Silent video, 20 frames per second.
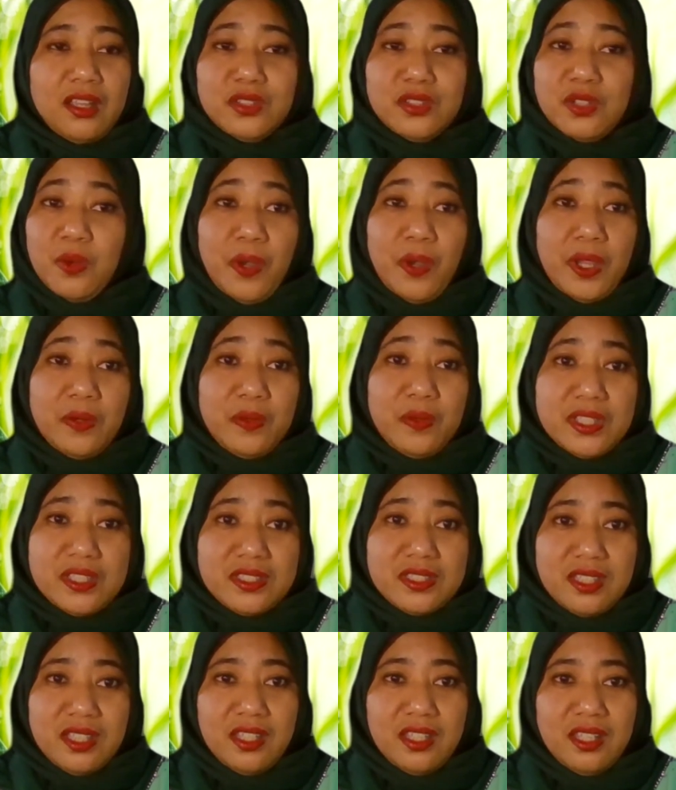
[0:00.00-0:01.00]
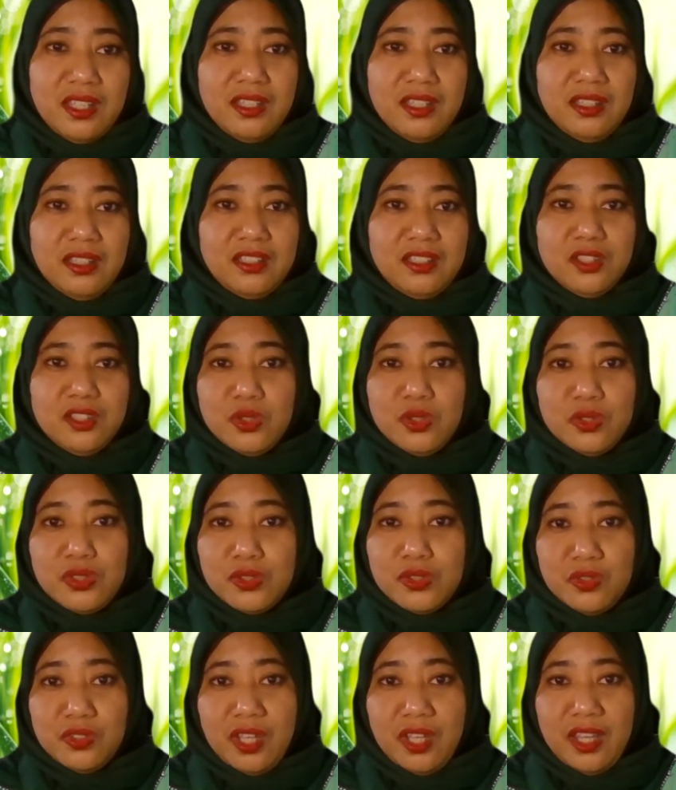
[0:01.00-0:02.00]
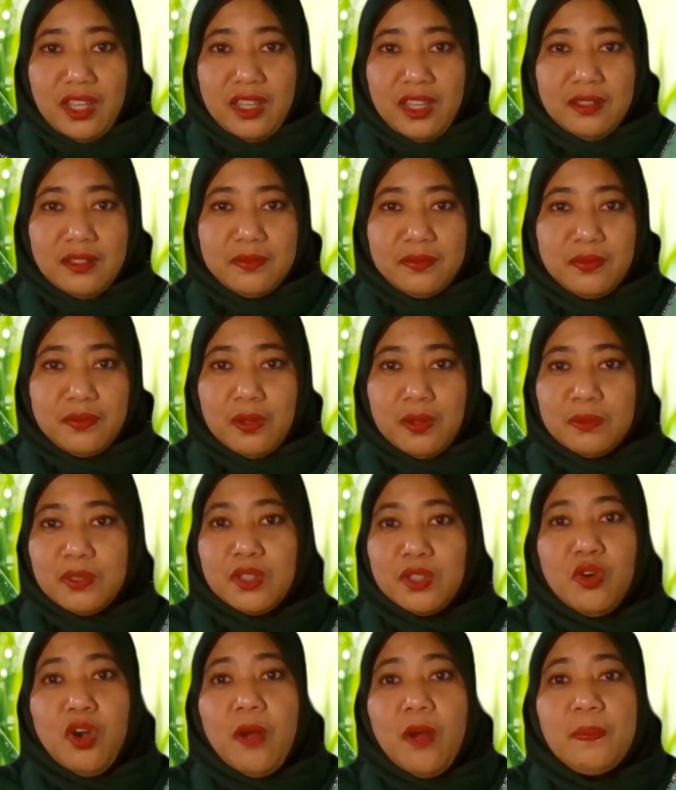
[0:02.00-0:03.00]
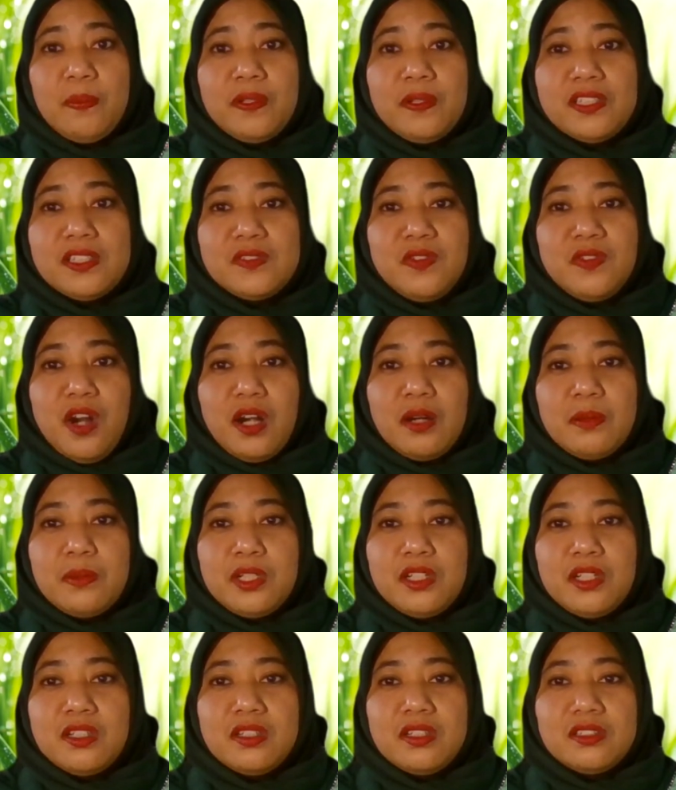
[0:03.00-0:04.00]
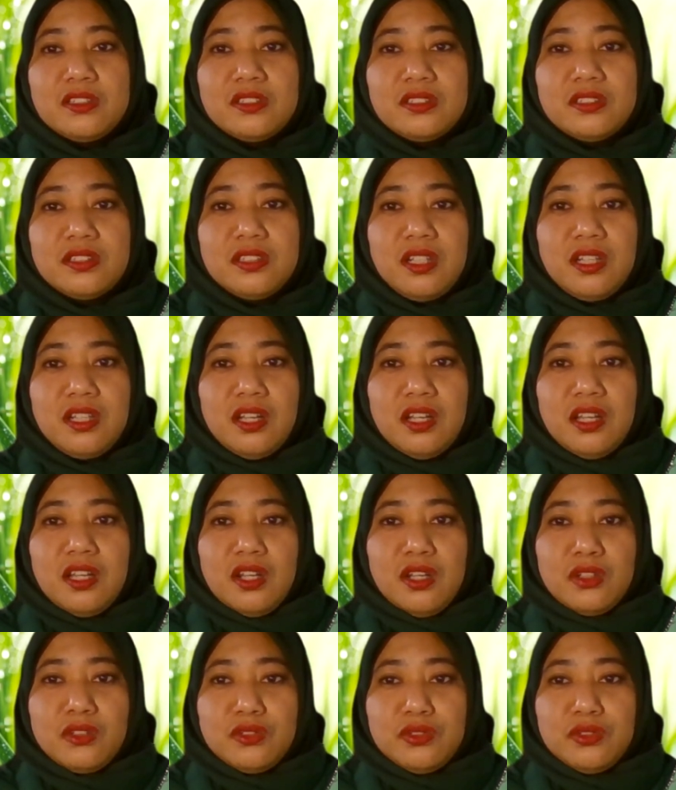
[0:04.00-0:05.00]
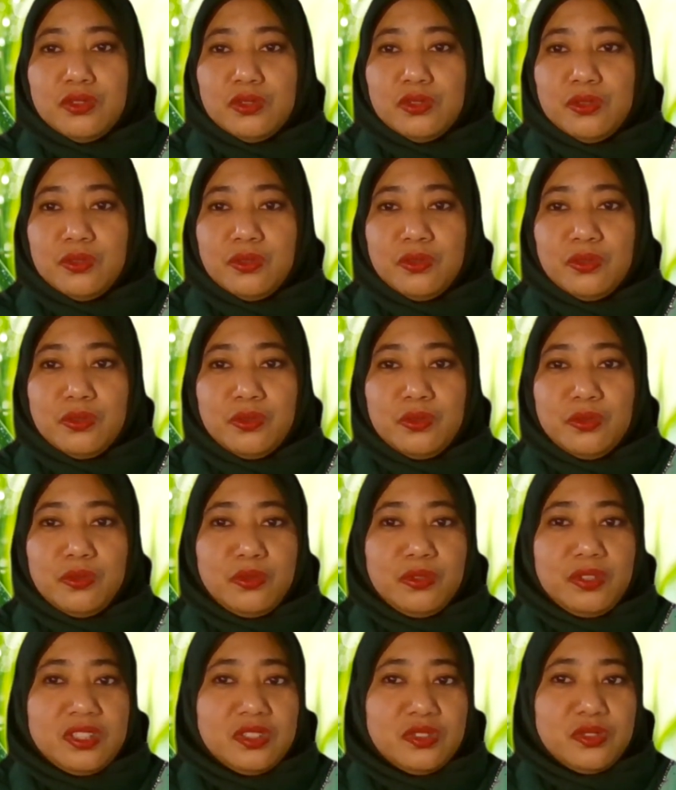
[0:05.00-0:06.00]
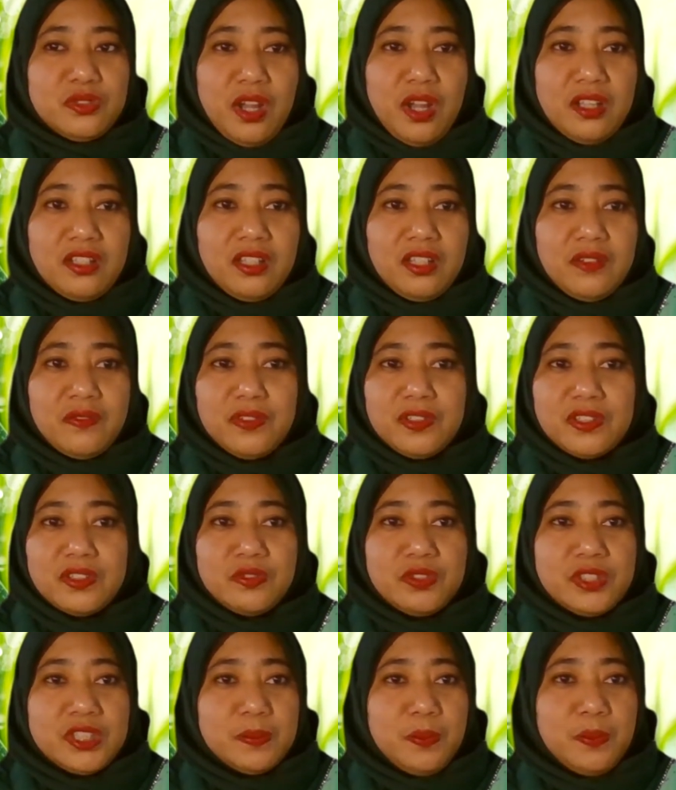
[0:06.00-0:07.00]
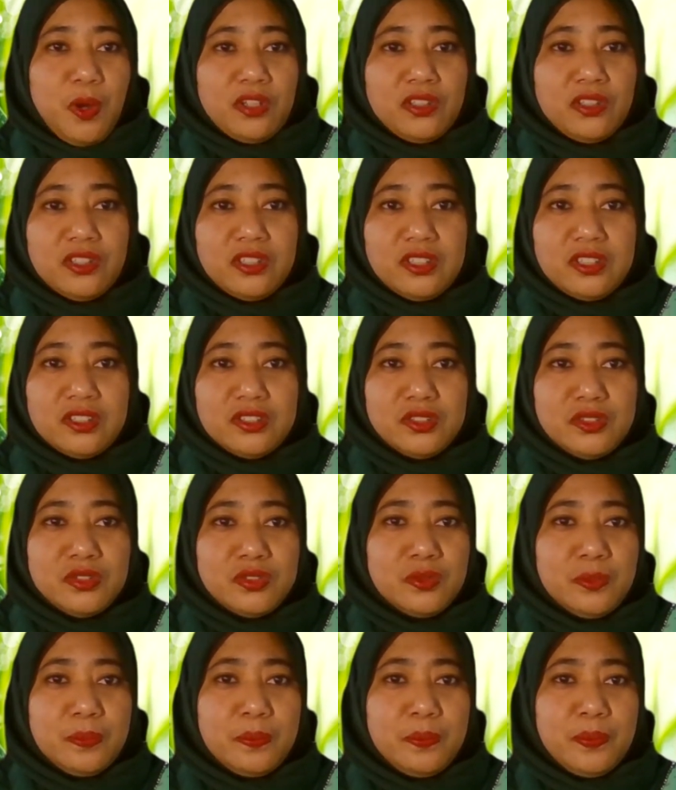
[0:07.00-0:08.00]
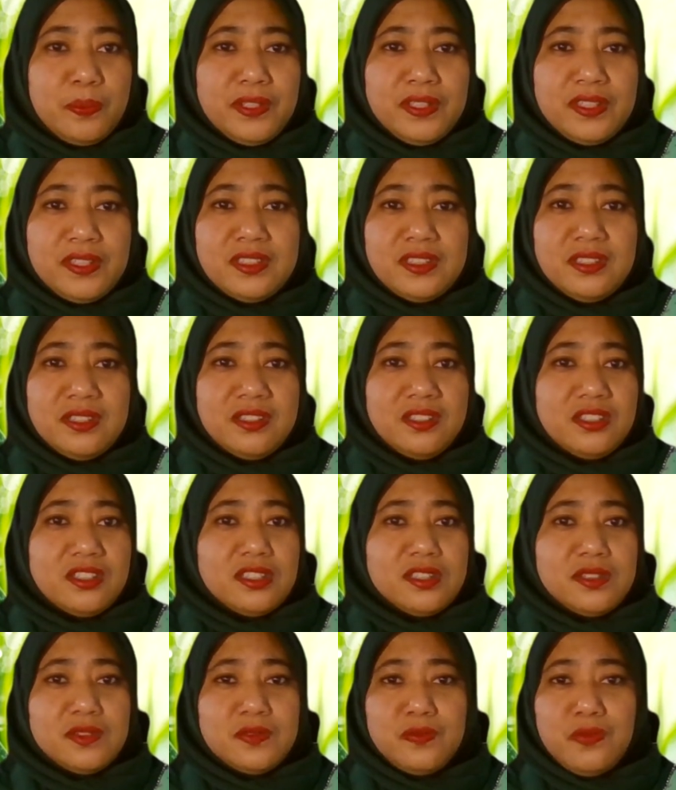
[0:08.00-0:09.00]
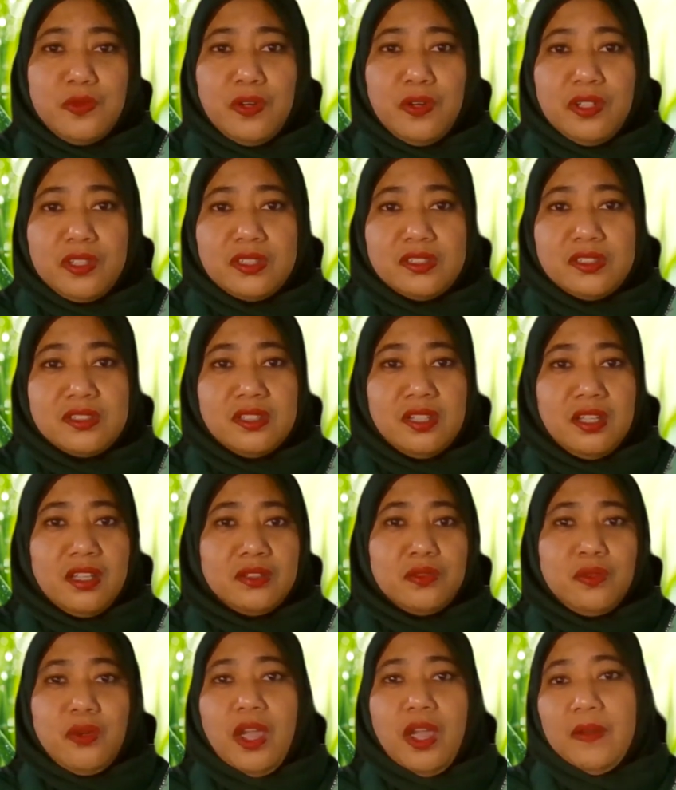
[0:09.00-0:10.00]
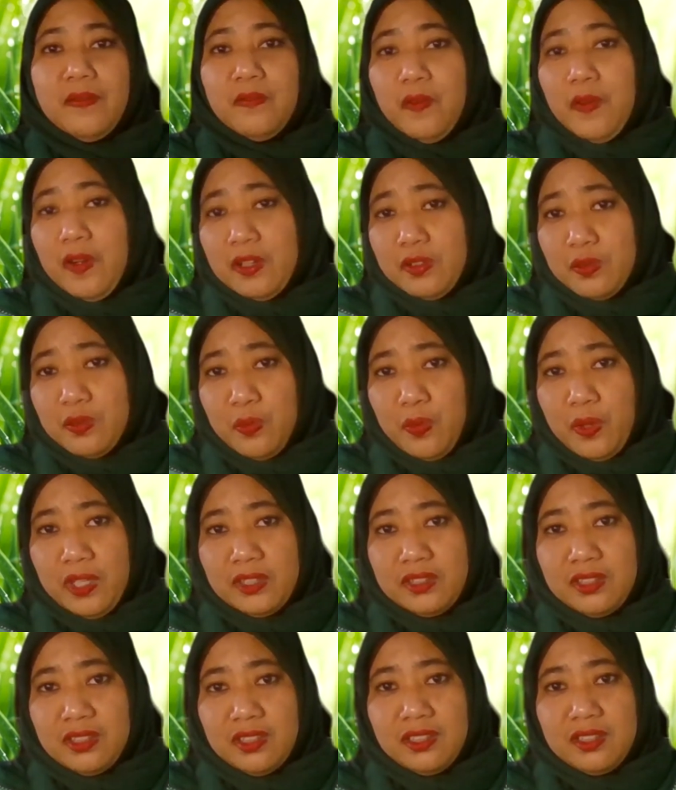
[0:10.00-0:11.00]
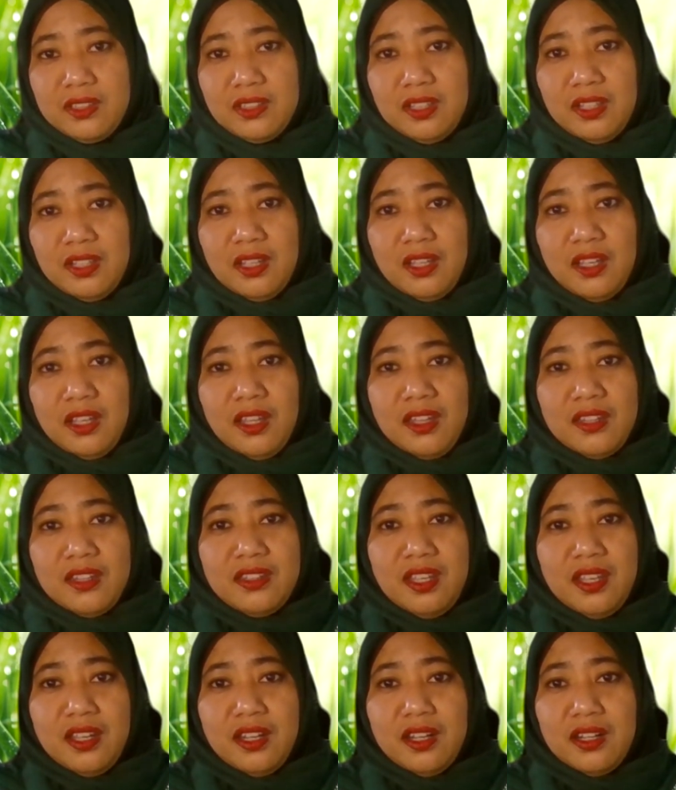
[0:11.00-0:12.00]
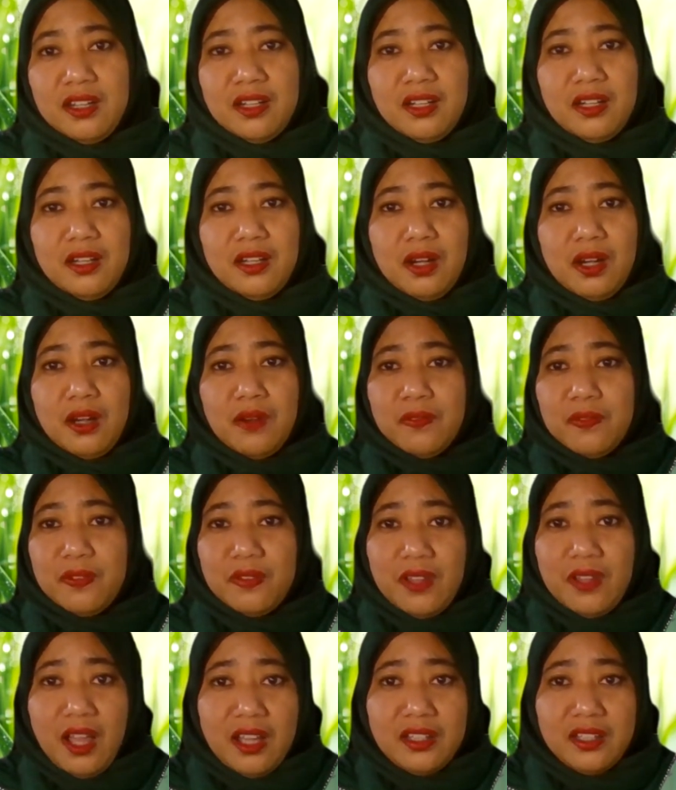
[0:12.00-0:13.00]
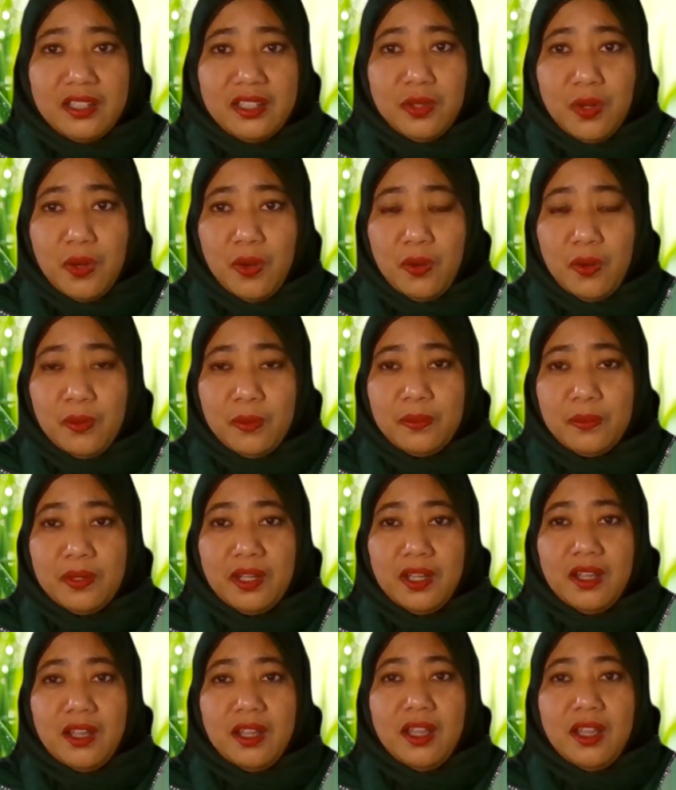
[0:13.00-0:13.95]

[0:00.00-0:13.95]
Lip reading: So when we see the news today, from the cropless farmers to the struggling first responders to person just forced to evacuate their flooded home,